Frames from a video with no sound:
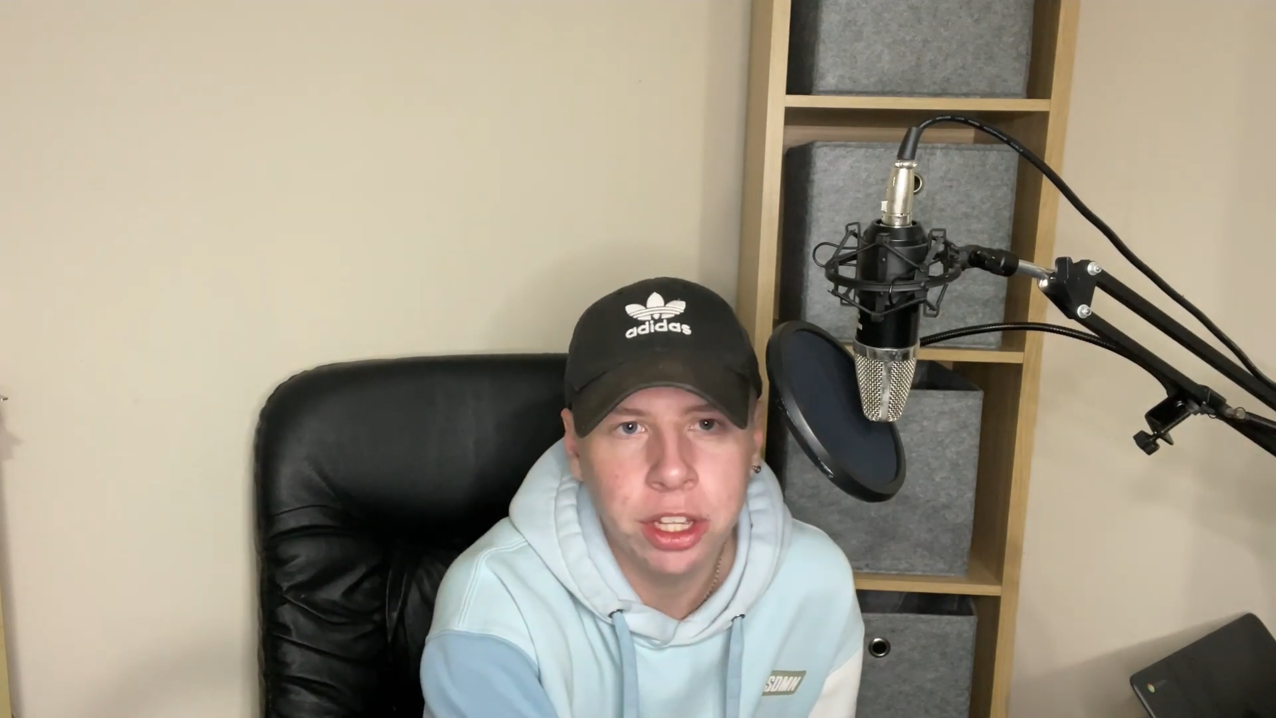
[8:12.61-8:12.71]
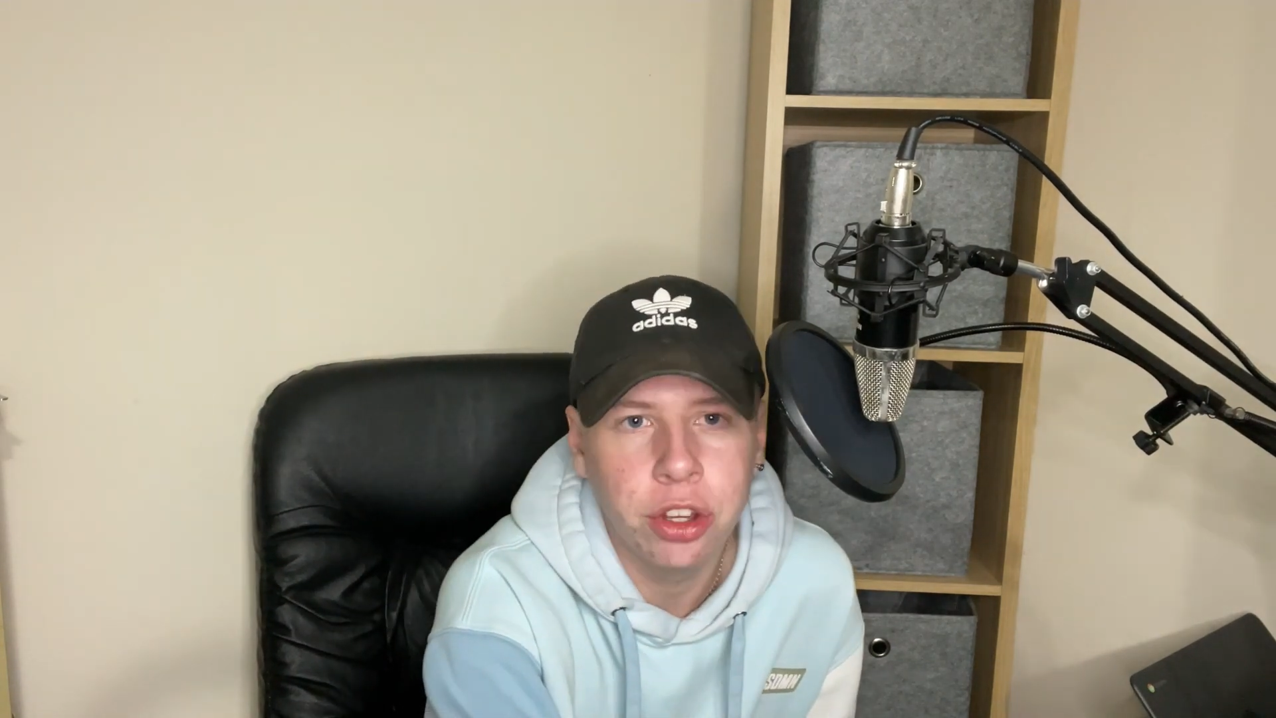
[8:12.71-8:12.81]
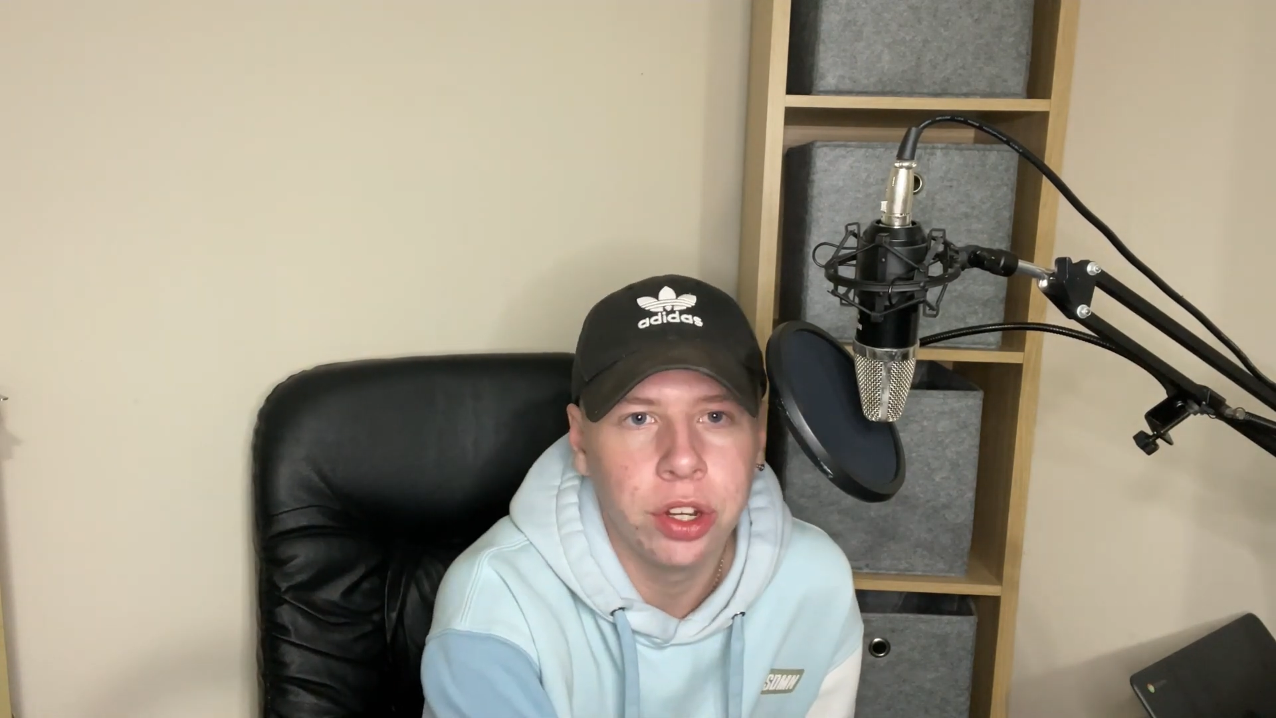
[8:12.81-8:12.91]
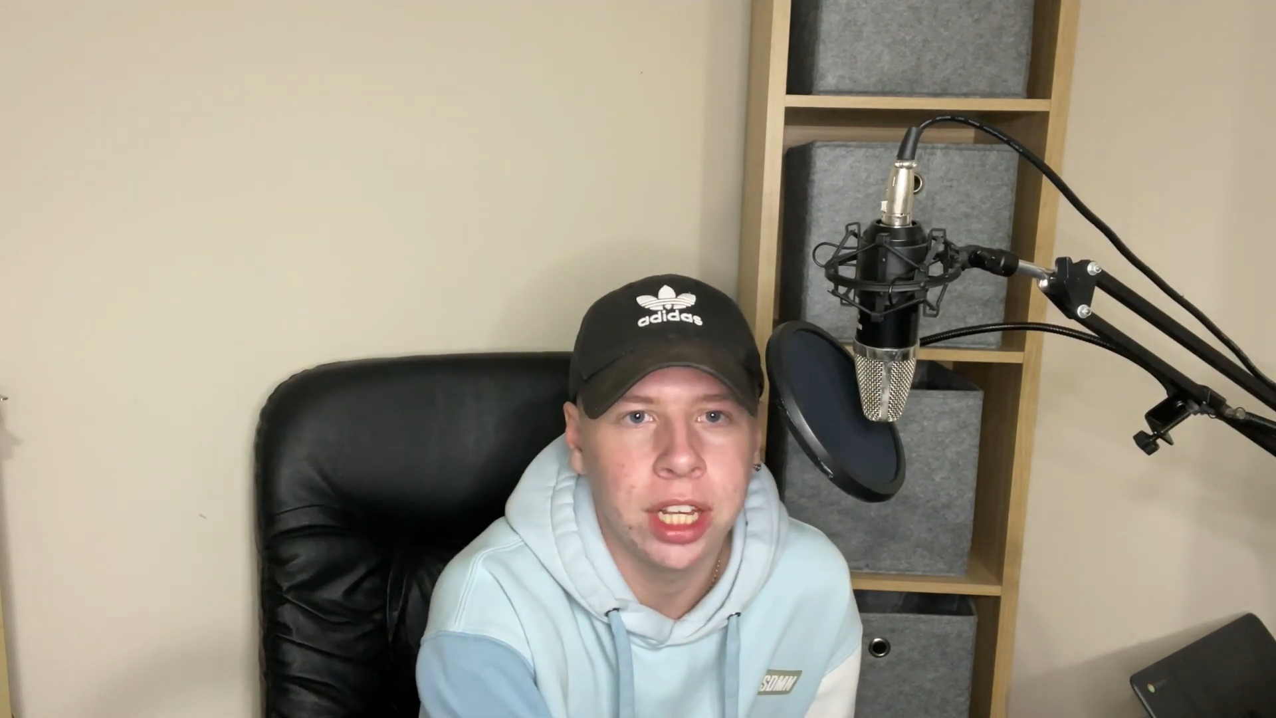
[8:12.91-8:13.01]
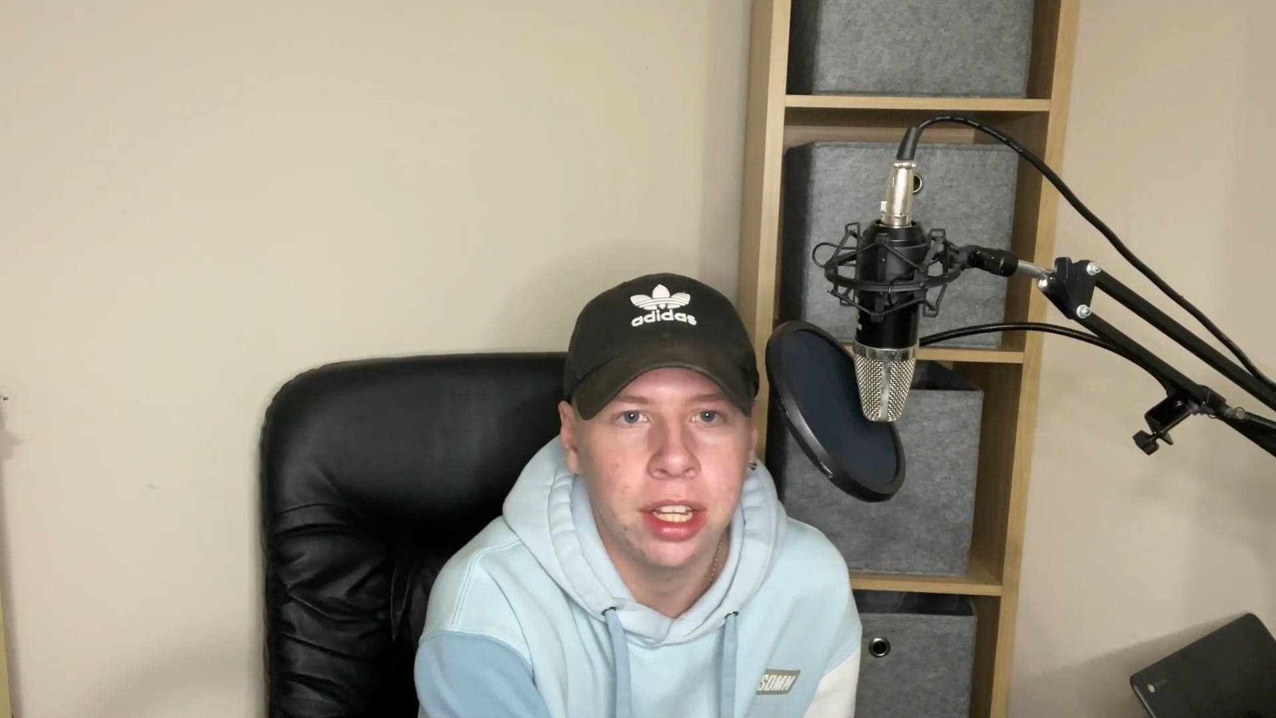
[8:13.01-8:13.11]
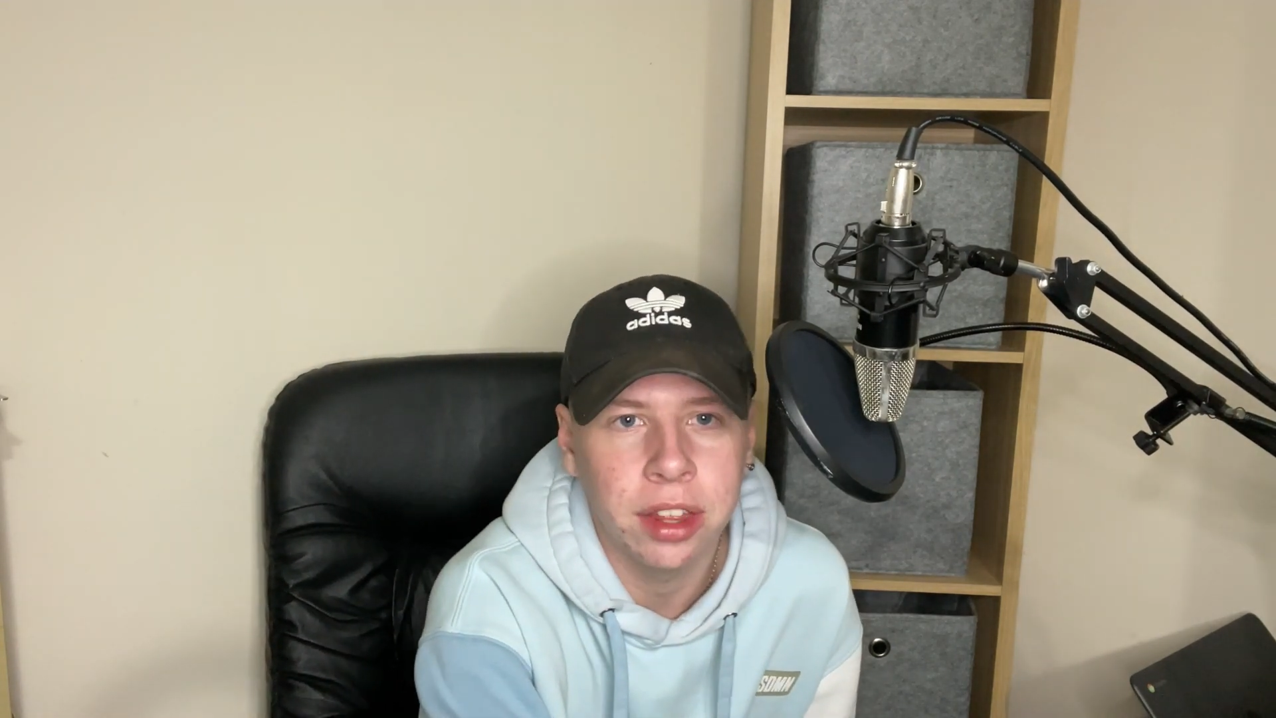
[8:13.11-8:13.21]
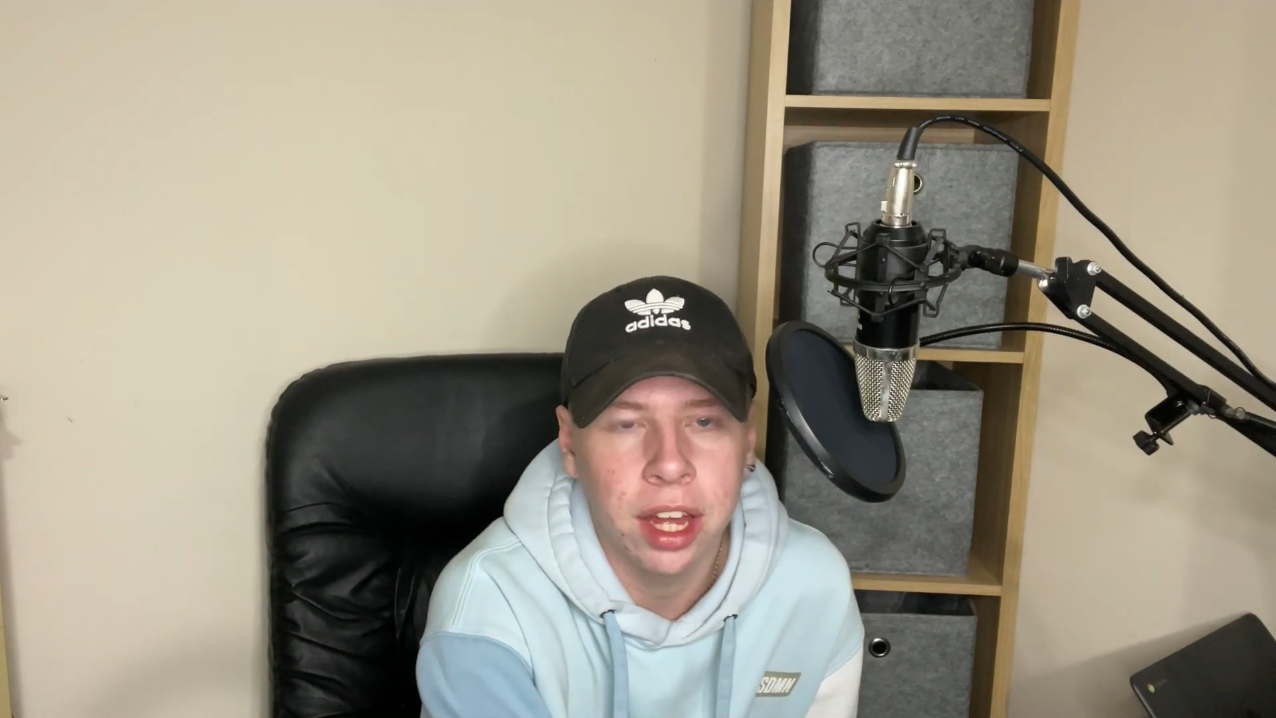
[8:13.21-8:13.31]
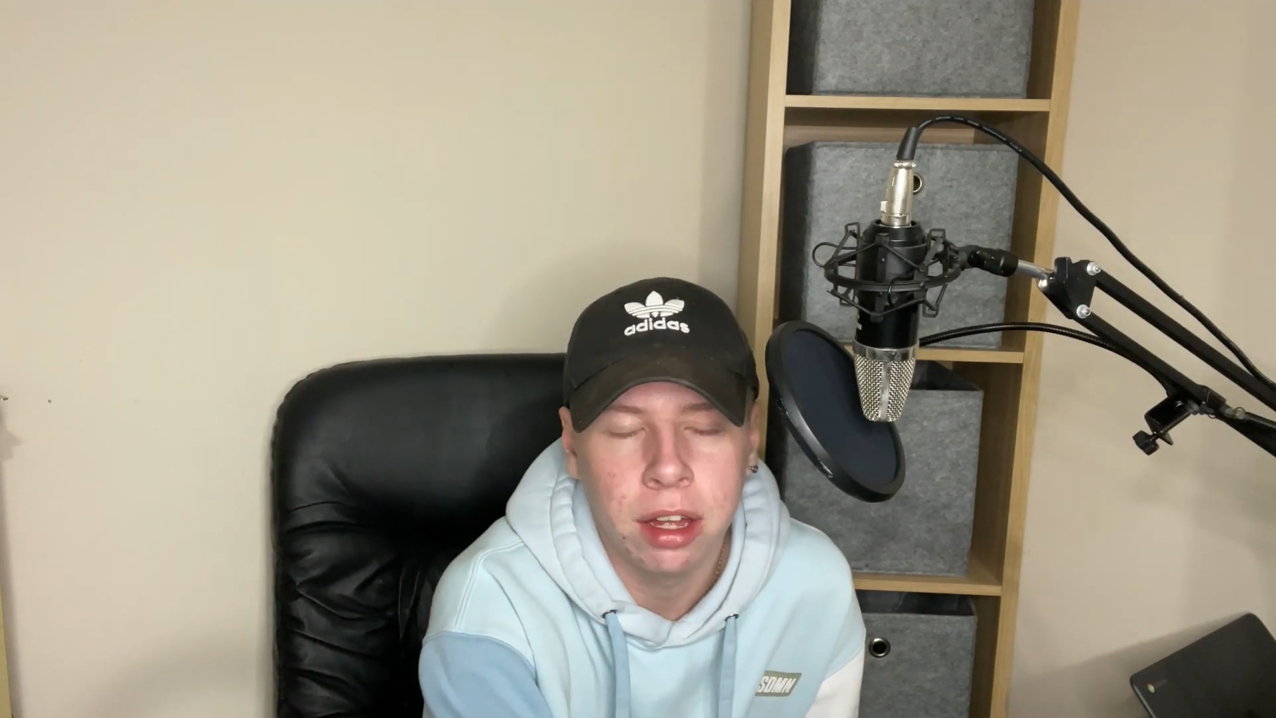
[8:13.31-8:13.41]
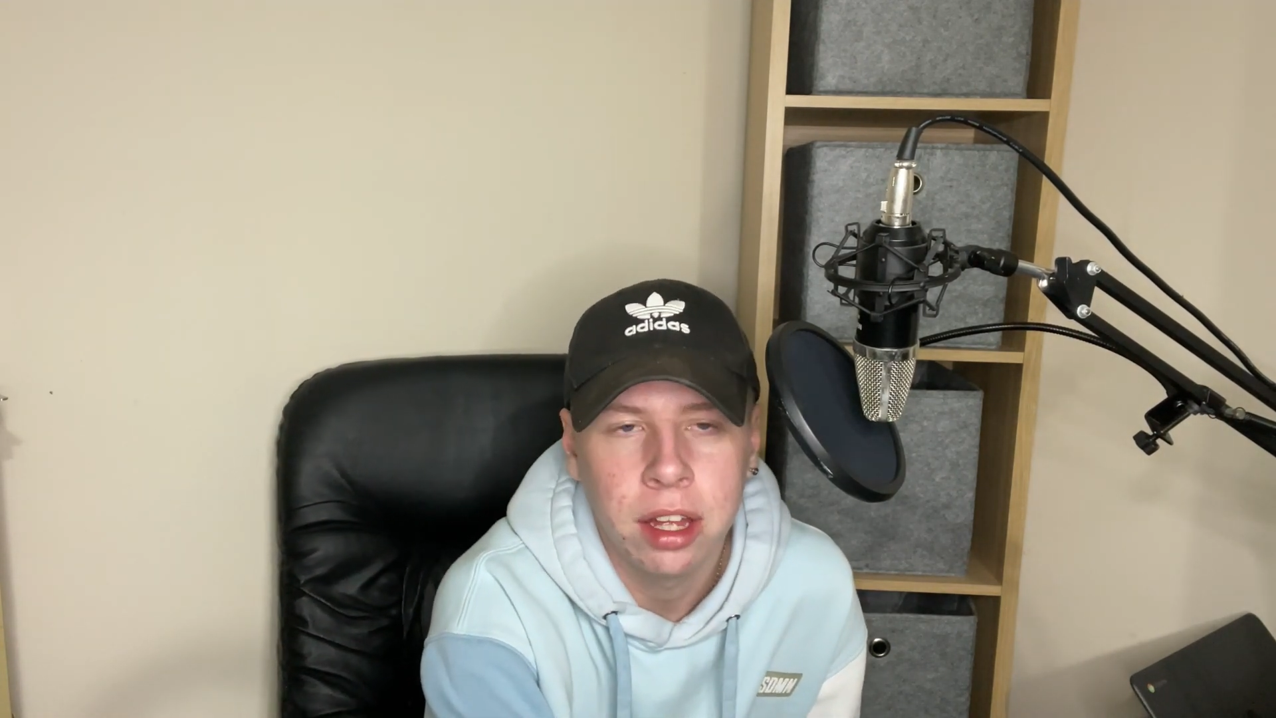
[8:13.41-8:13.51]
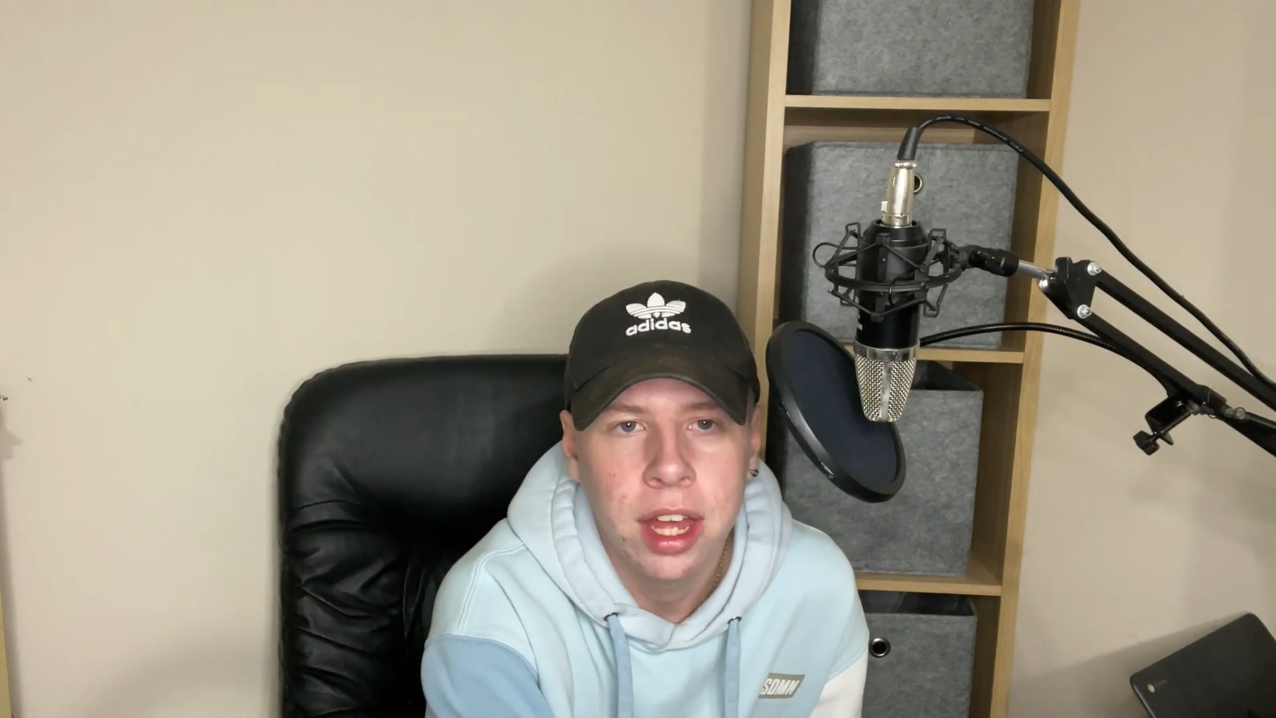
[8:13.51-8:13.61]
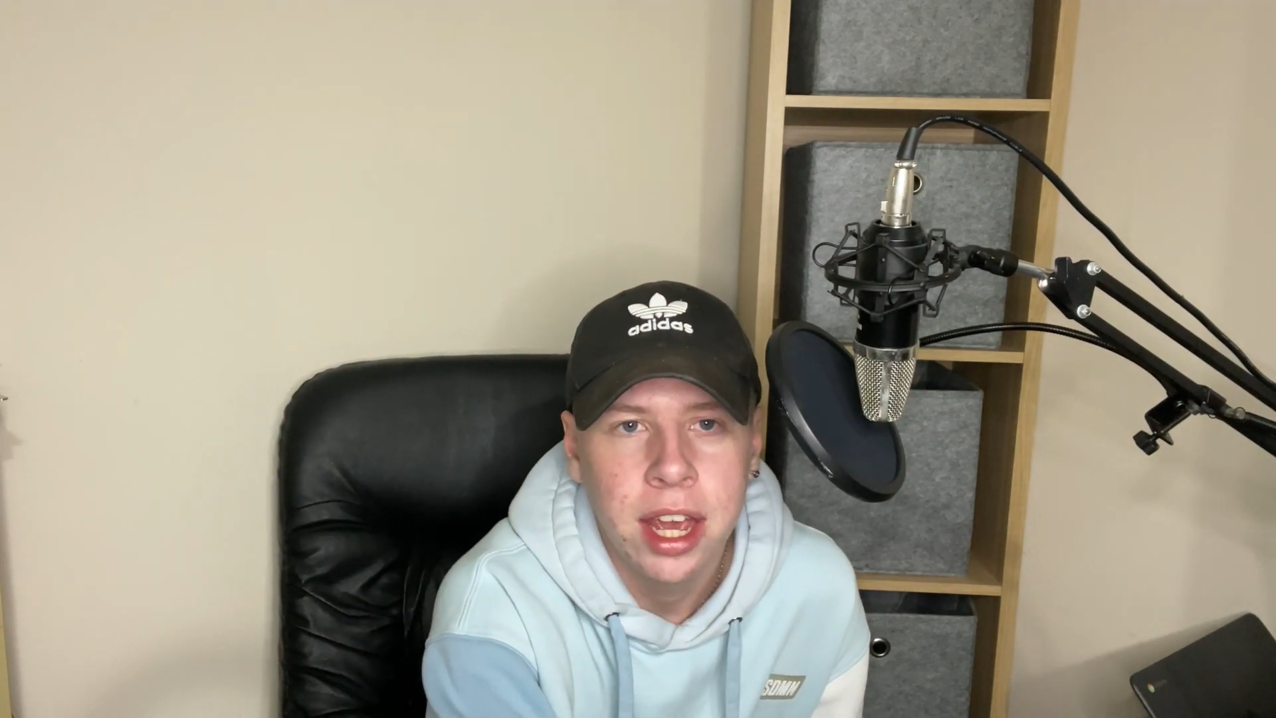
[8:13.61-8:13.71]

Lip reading: good either.